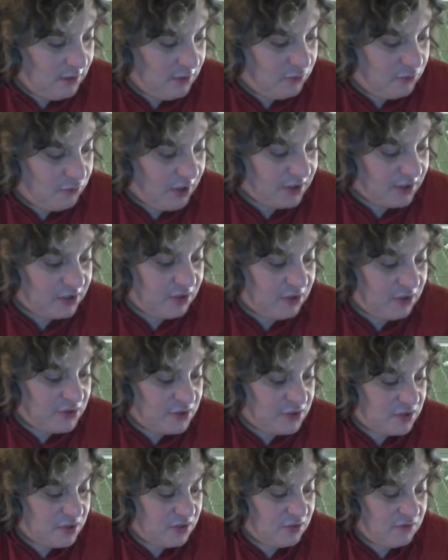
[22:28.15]

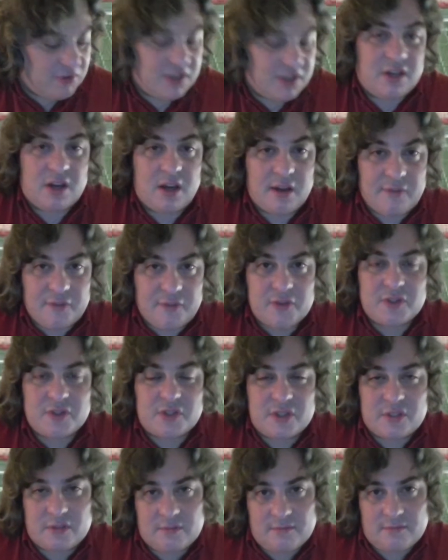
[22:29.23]
Rutgers recovers